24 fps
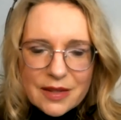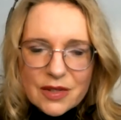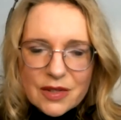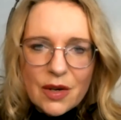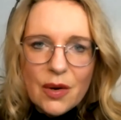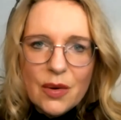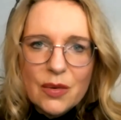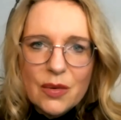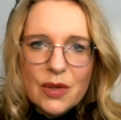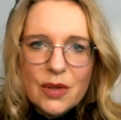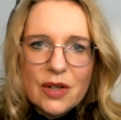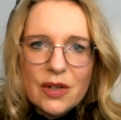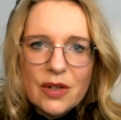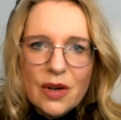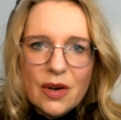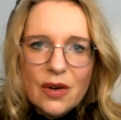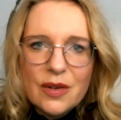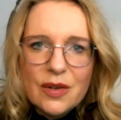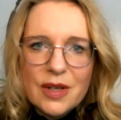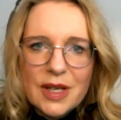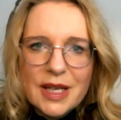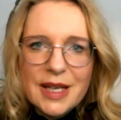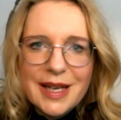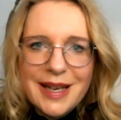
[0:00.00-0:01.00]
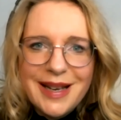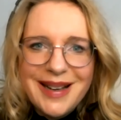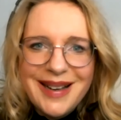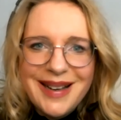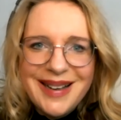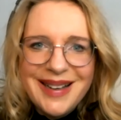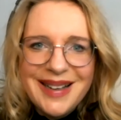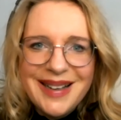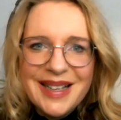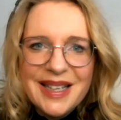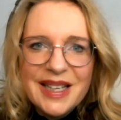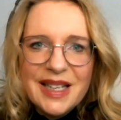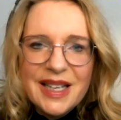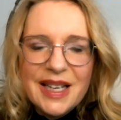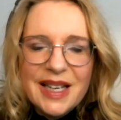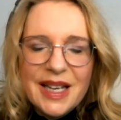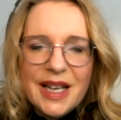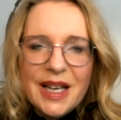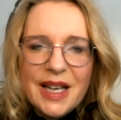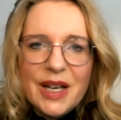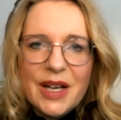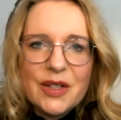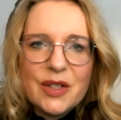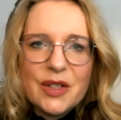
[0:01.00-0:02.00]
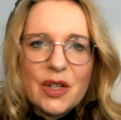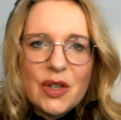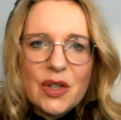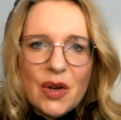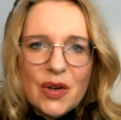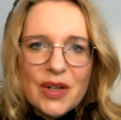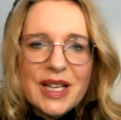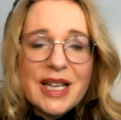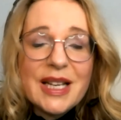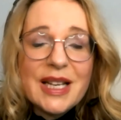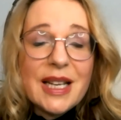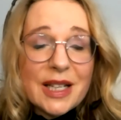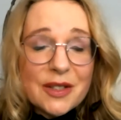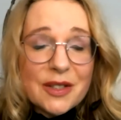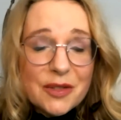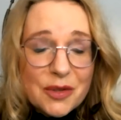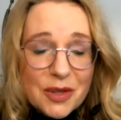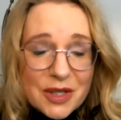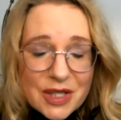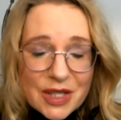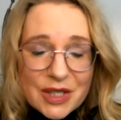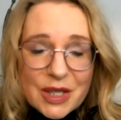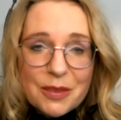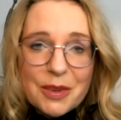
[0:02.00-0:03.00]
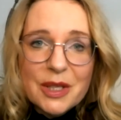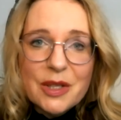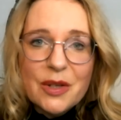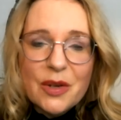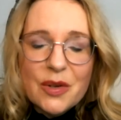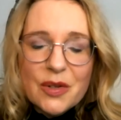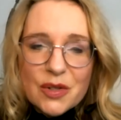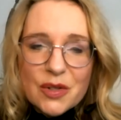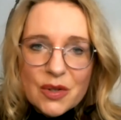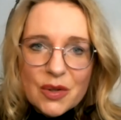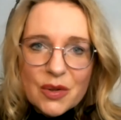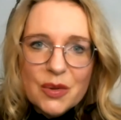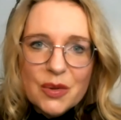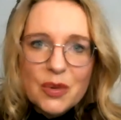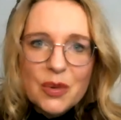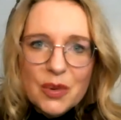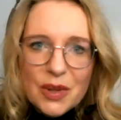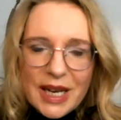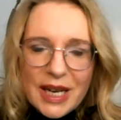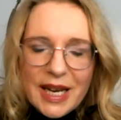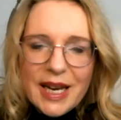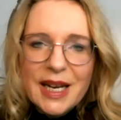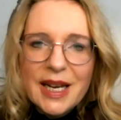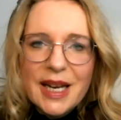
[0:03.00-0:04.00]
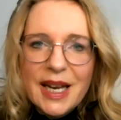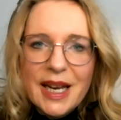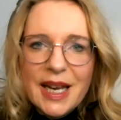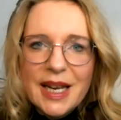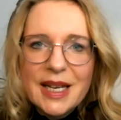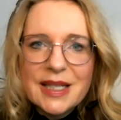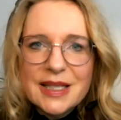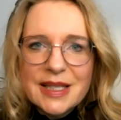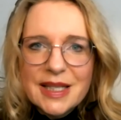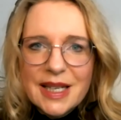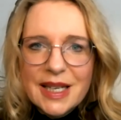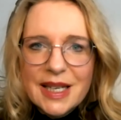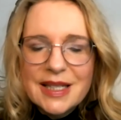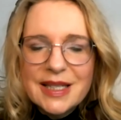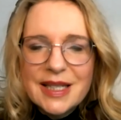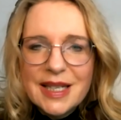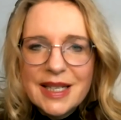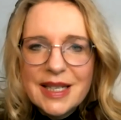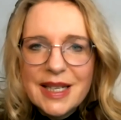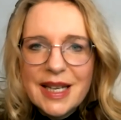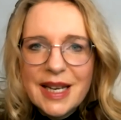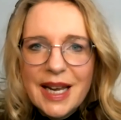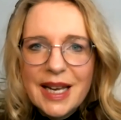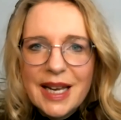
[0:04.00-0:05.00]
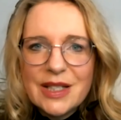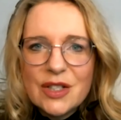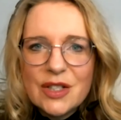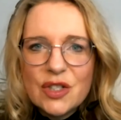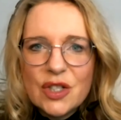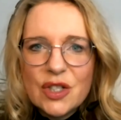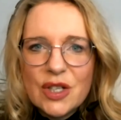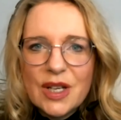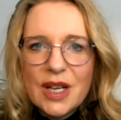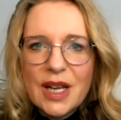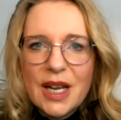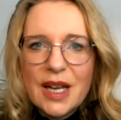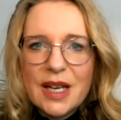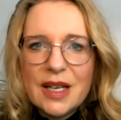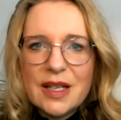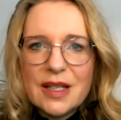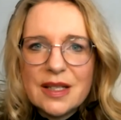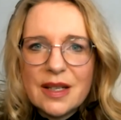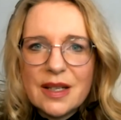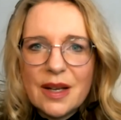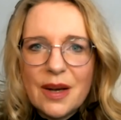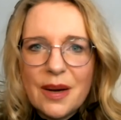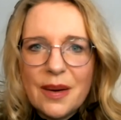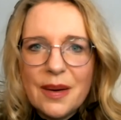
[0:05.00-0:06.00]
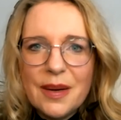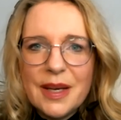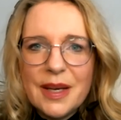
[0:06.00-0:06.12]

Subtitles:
So not only electricity, but also cooling and heating energy. And